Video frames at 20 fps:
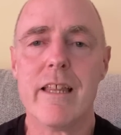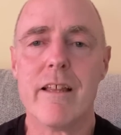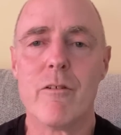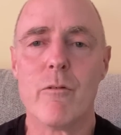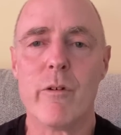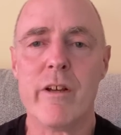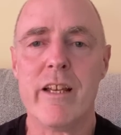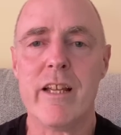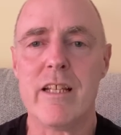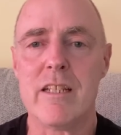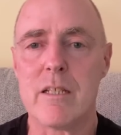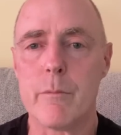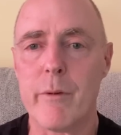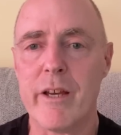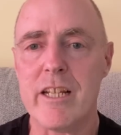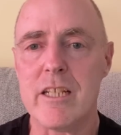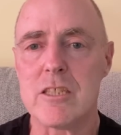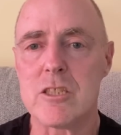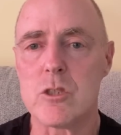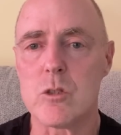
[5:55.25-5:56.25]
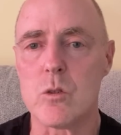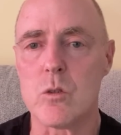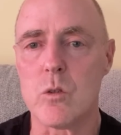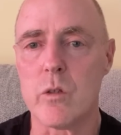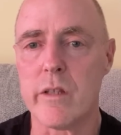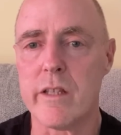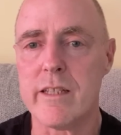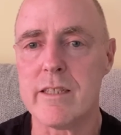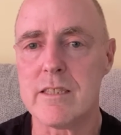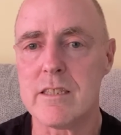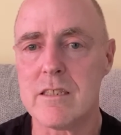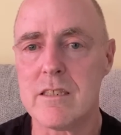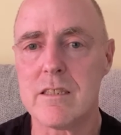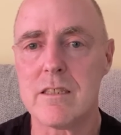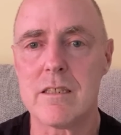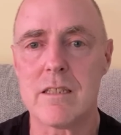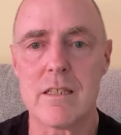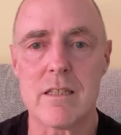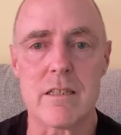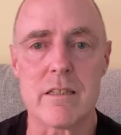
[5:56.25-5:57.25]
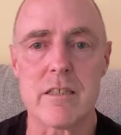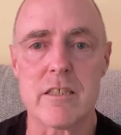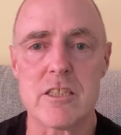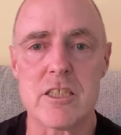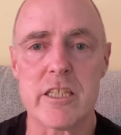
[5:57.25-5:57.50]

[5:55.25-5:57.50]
we need to make sure this kind of